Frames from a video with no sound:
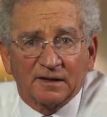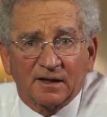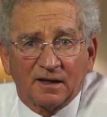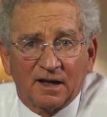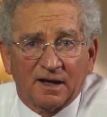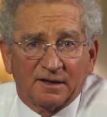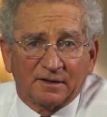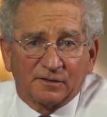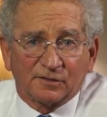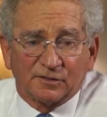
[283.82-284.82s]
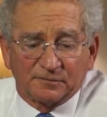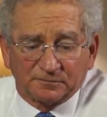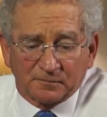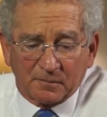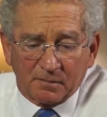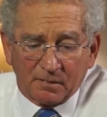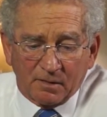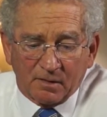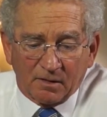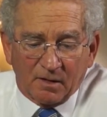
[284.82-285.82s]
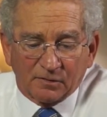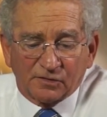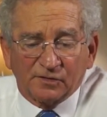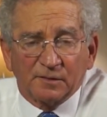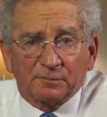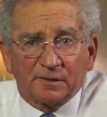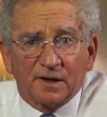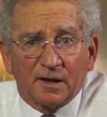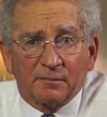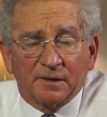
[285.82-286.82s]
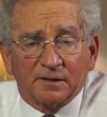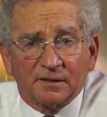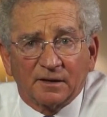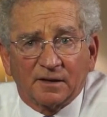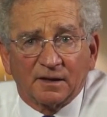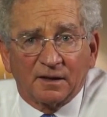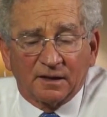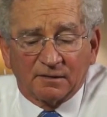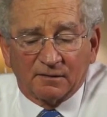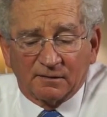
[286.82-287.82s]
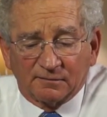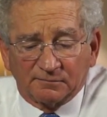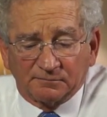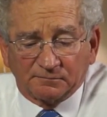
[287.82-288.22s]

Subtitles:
clients are simply not being taken care of.